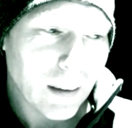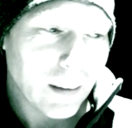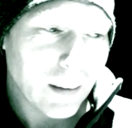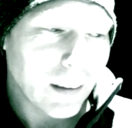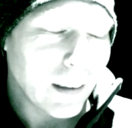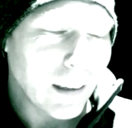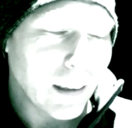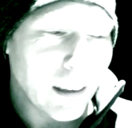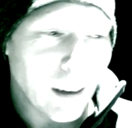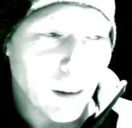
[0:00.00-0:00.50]

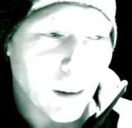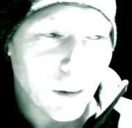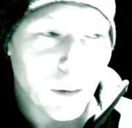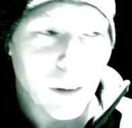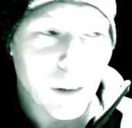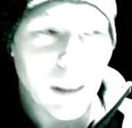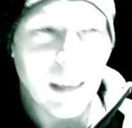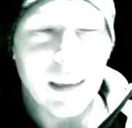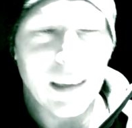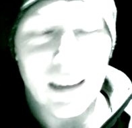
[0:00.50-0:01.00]

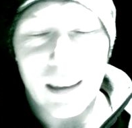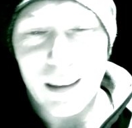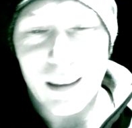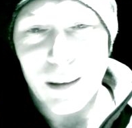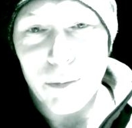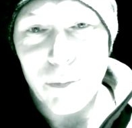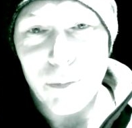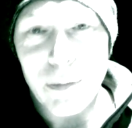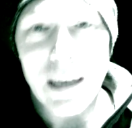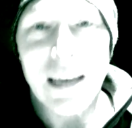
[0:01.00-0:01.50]
Thinking
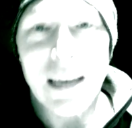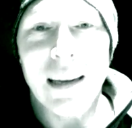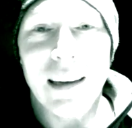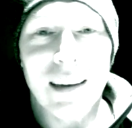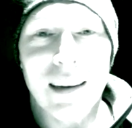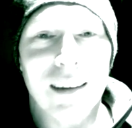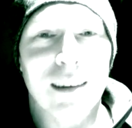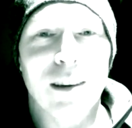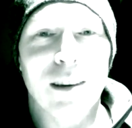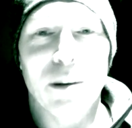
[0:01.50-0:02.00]
the
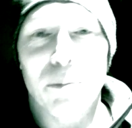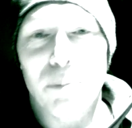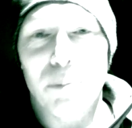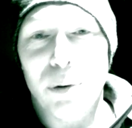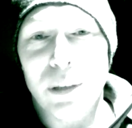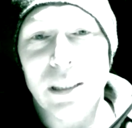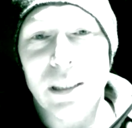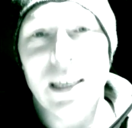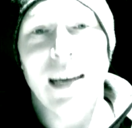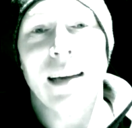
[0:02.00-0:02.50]
media could
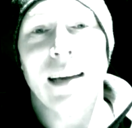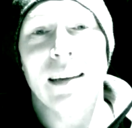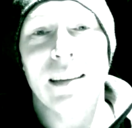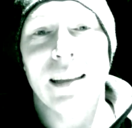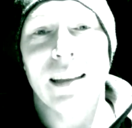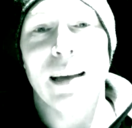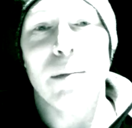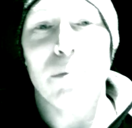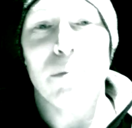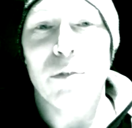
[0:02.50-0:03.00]
protect
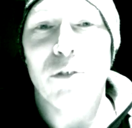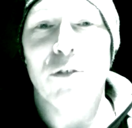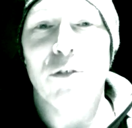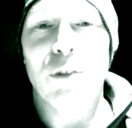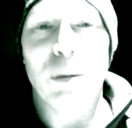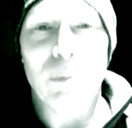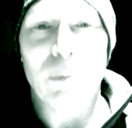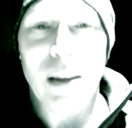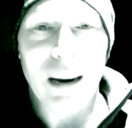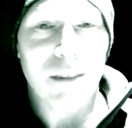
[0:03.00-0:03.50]
them
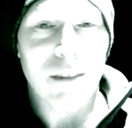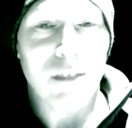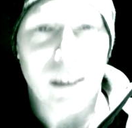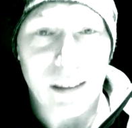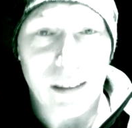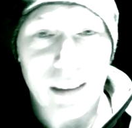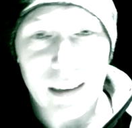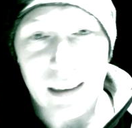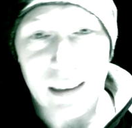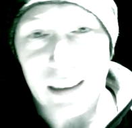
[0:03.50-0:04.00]
from
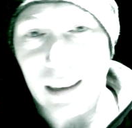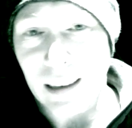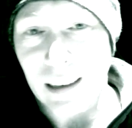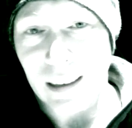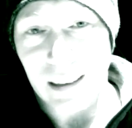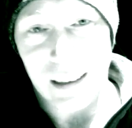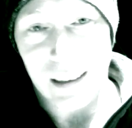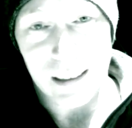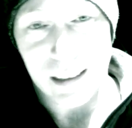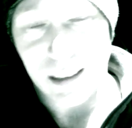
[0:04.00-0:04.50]
everything.
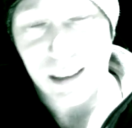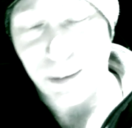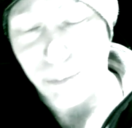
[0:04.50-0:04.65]
And yes, the